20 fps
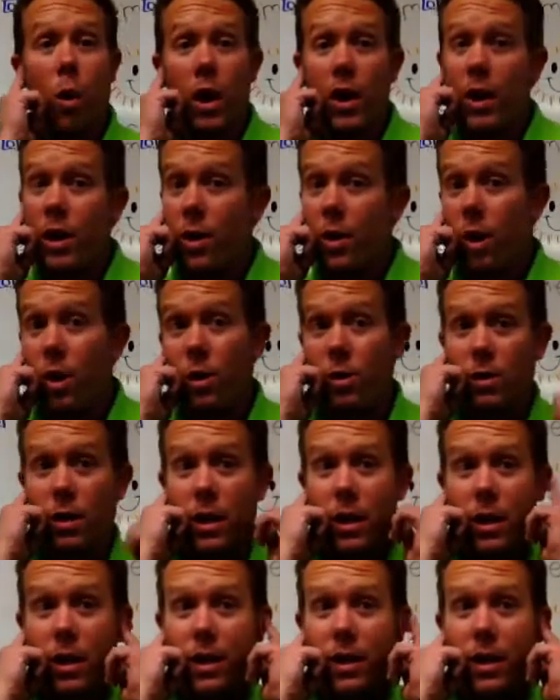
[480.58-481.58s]
one ear
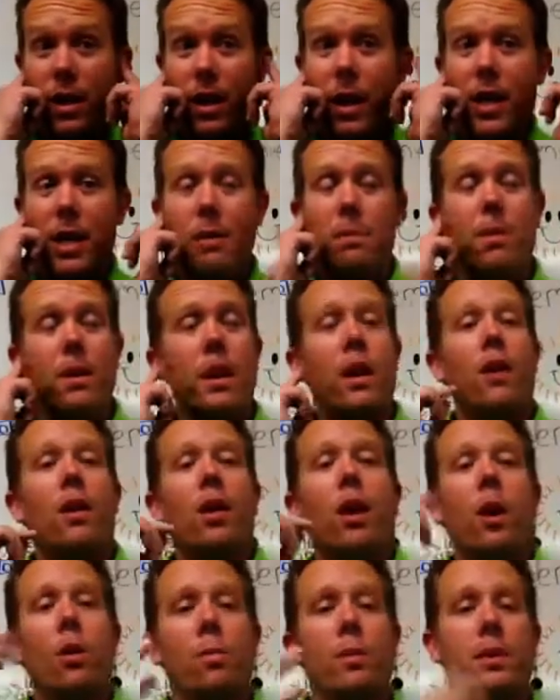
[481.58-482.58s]
only. You got to keep your ear
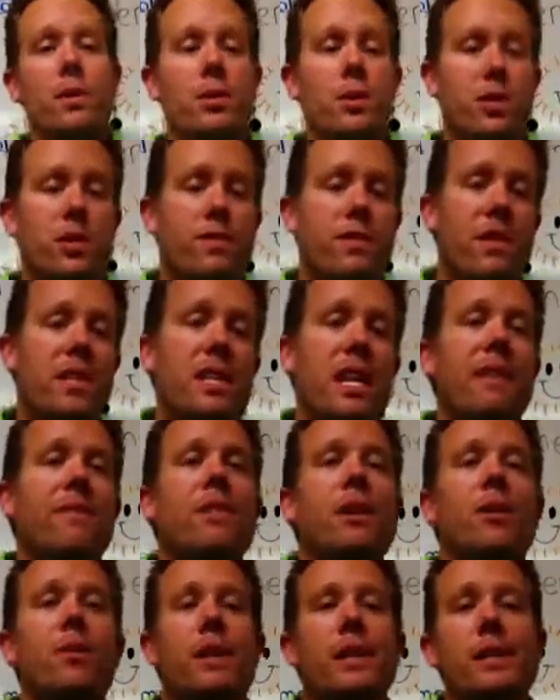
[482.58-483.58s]
open just for
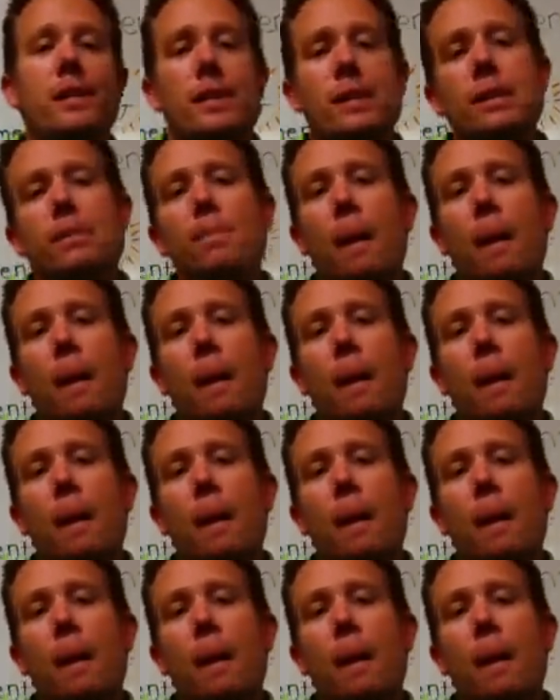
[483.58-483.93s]
safety reasons.